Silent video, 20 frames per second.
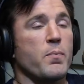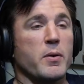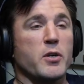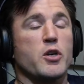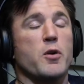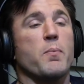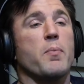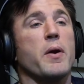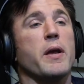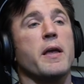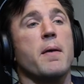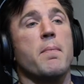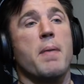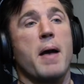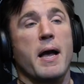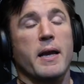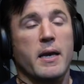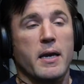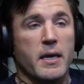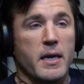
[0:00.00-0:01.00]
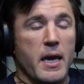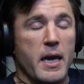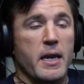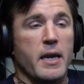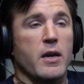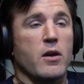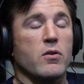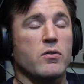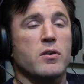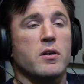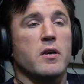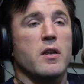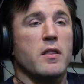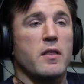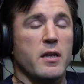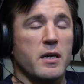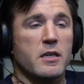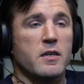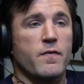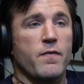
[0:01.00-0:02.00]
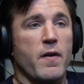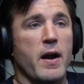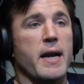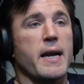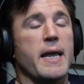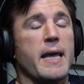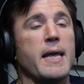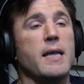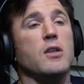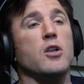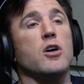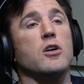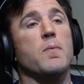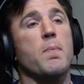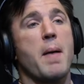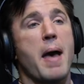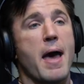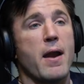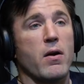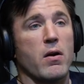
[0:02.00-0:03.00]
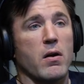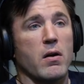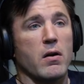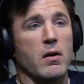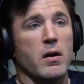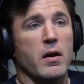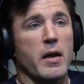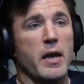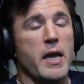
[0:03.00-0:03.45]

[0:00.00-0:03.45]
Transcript: But you bring him back again, he goes into this fight, he looked better.